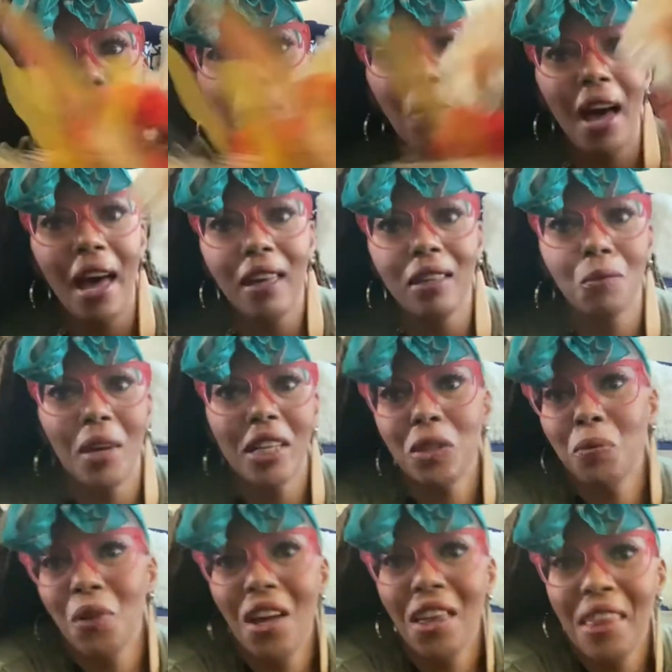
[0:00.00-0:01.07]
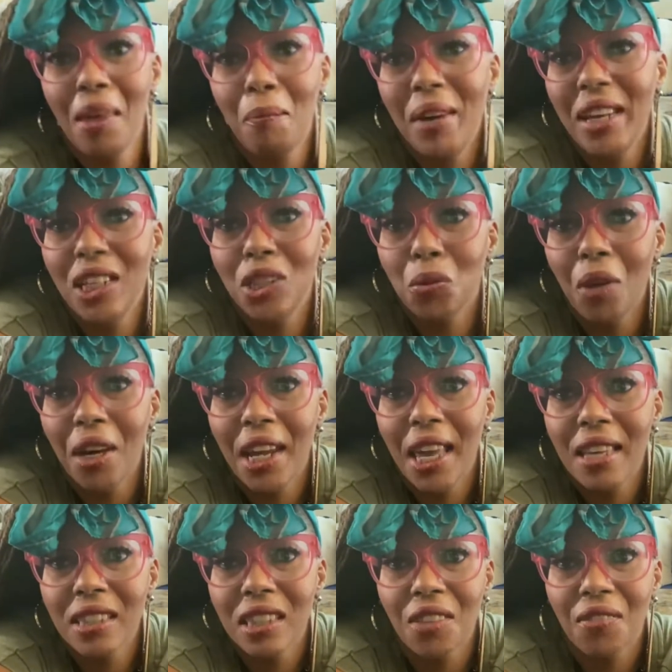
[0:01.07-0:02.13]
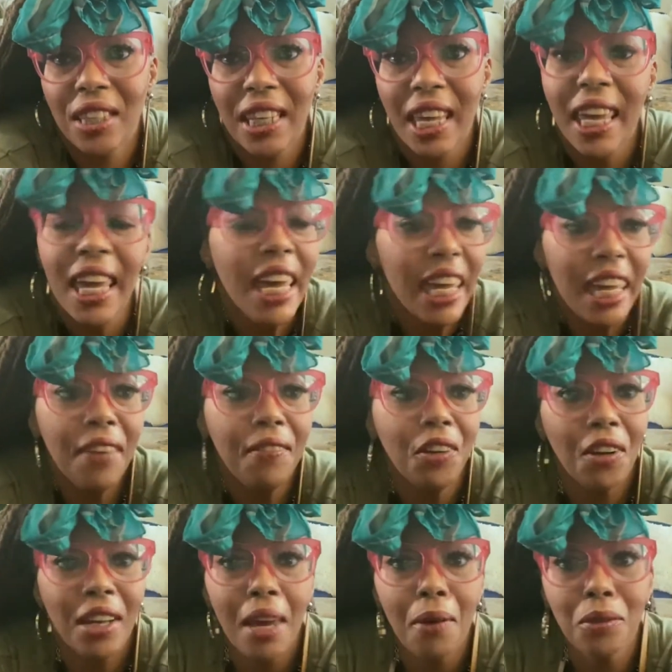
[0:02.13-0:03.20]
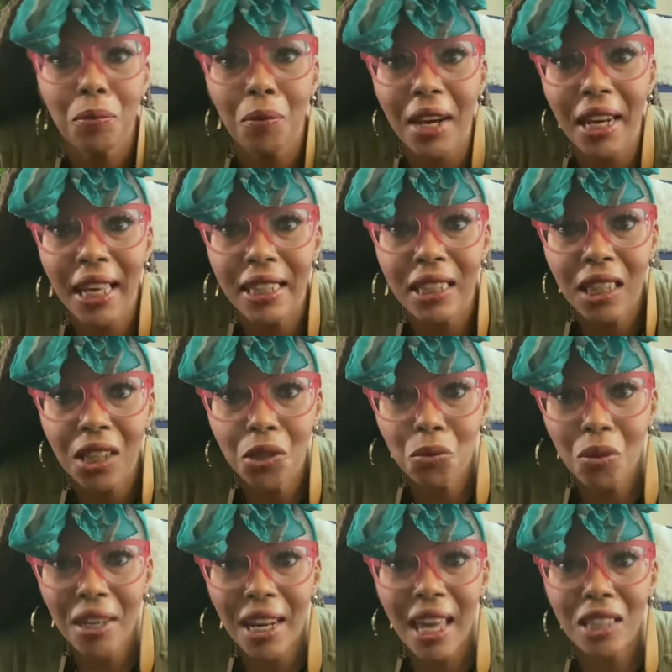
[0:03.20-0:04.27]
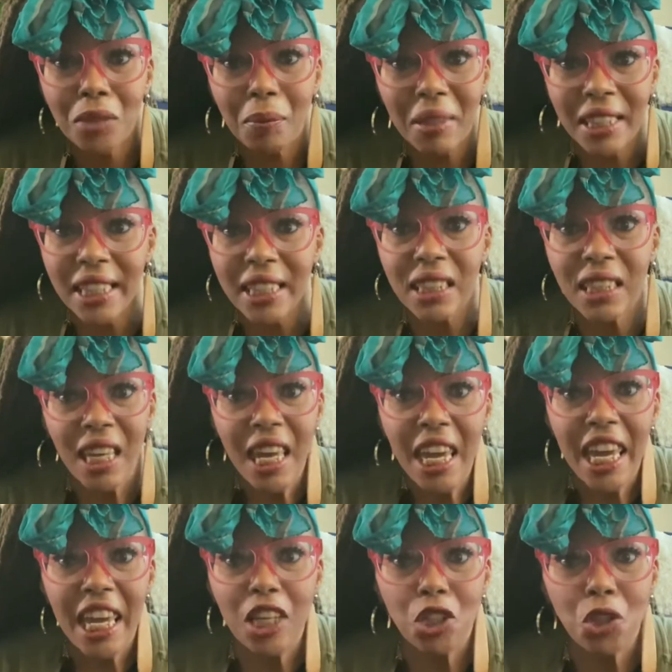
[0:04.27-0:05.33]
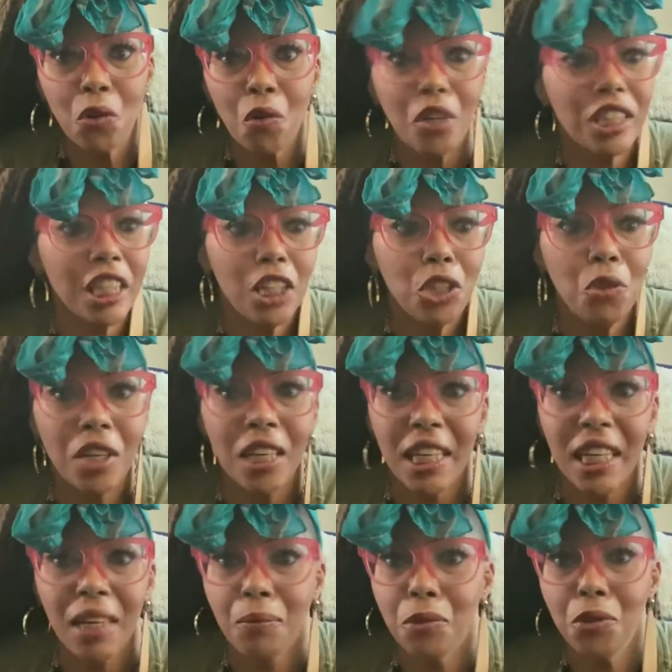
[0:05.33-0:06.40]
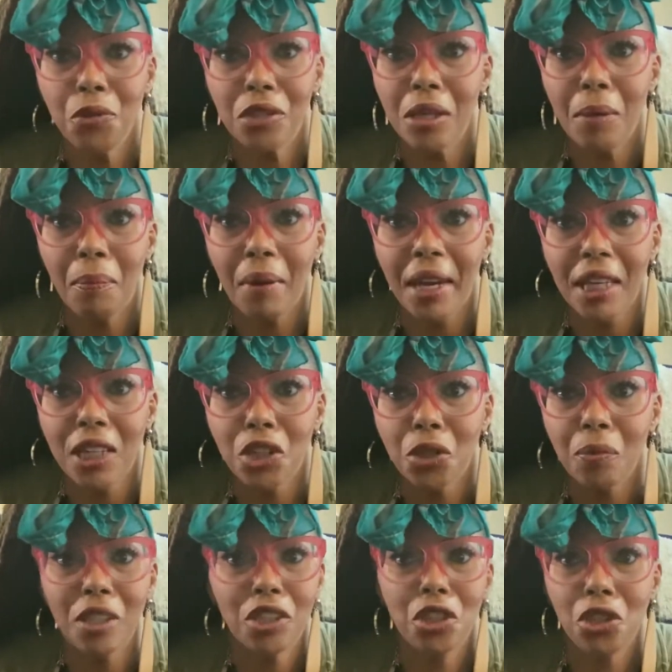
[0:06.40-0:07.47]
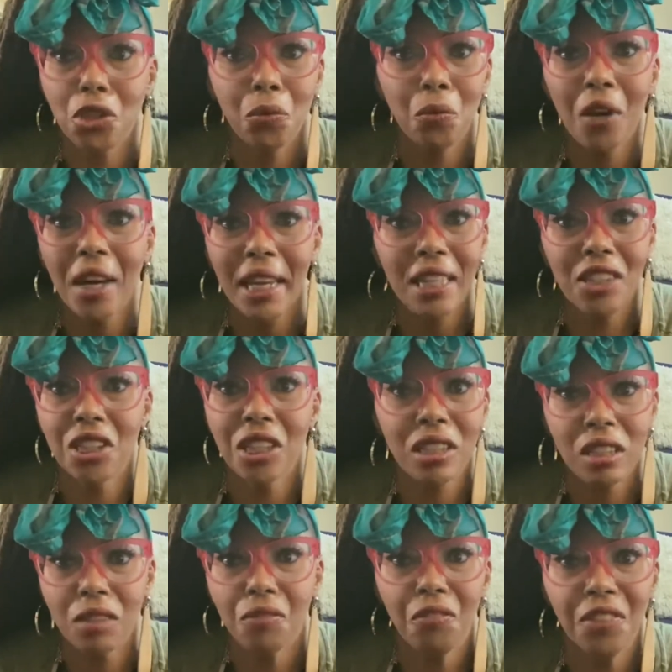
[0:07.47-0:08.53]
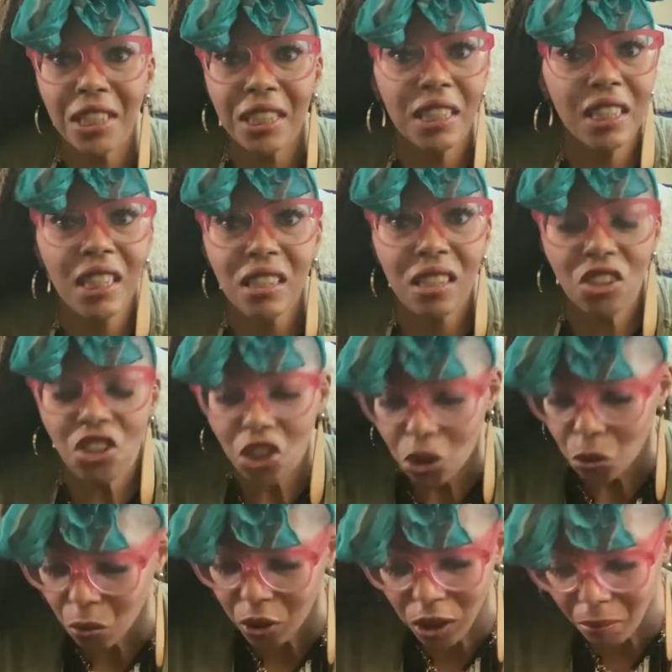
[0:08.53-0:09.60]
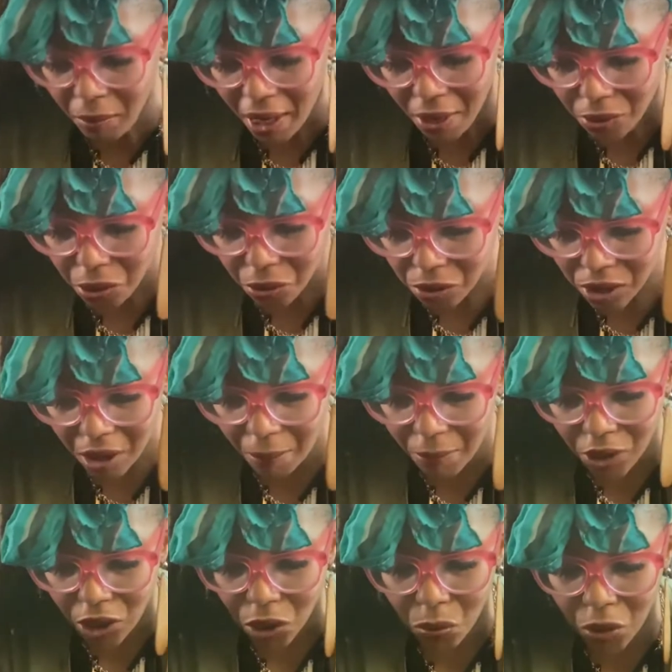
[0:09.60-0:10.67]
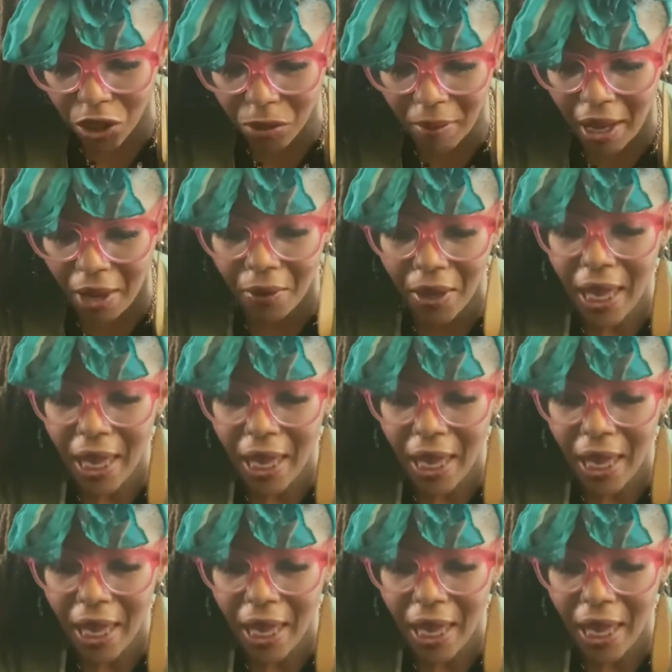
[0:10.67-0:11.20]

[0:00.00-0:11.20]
why why spend all that money 12 dollars stuff like that even though that was probably like 10 12 dollars but at least it's yours and you can keep using the bucket as much as you want and just for the seasons, just switch them out. So summer, just switch them out.